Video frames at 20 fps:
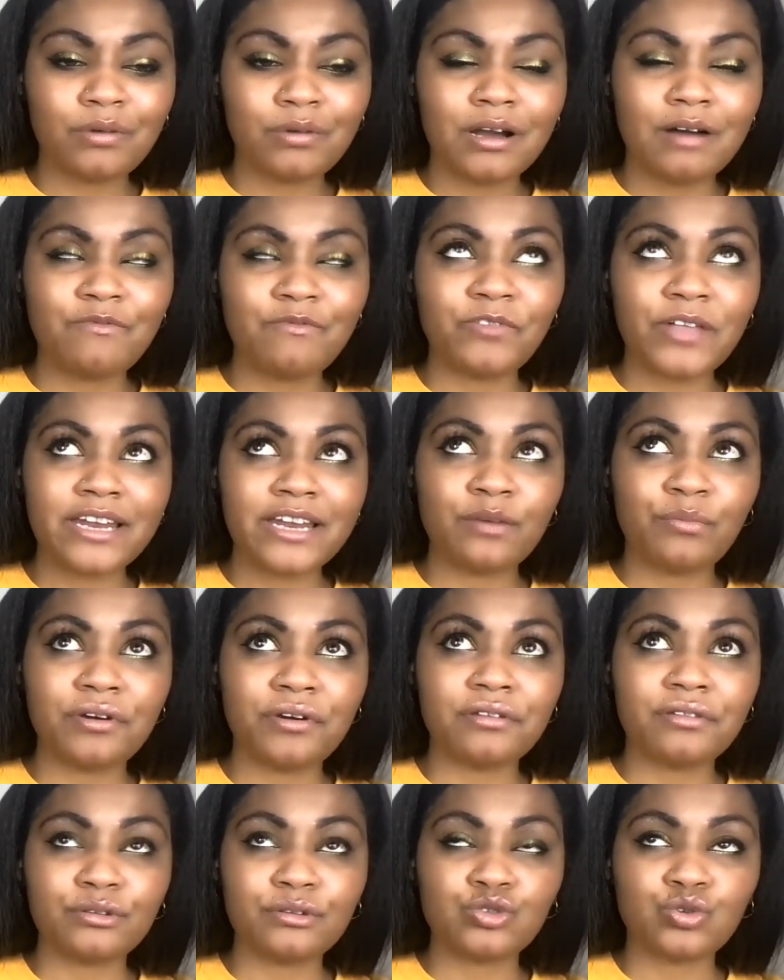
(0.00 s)
conflated
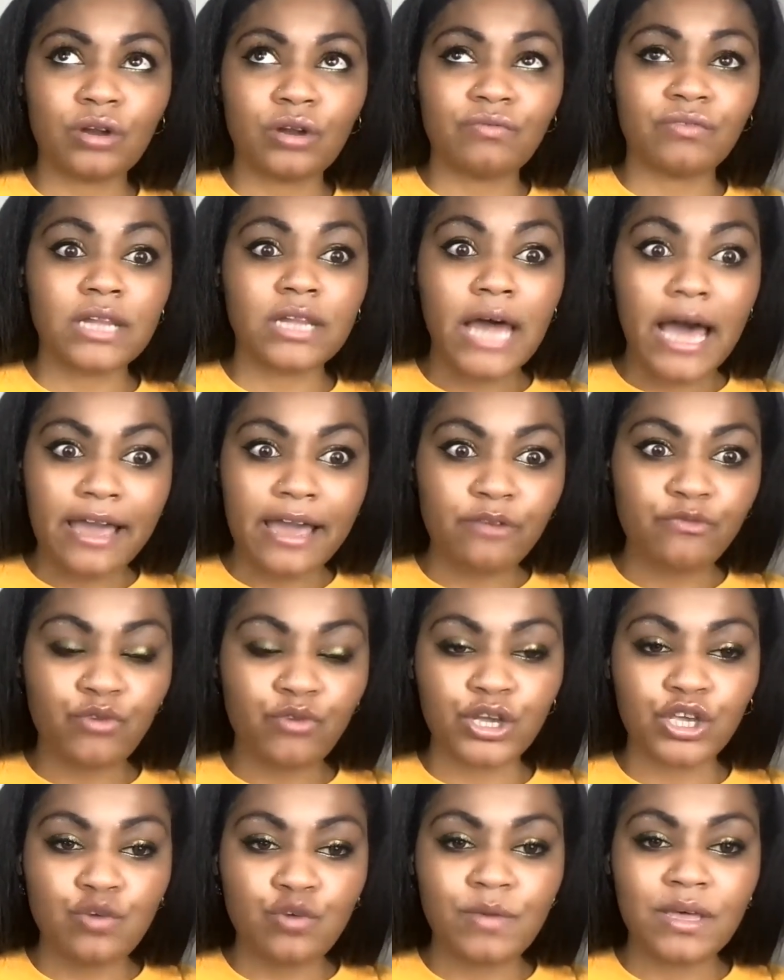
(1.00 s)
with sort of life
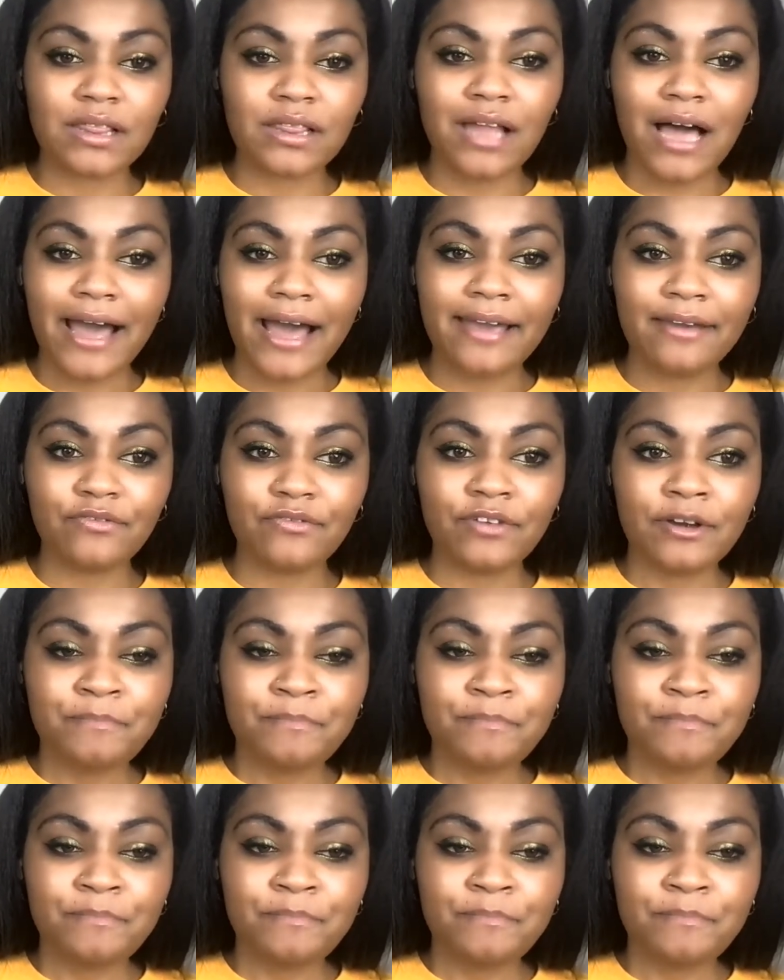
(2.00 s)
or human life,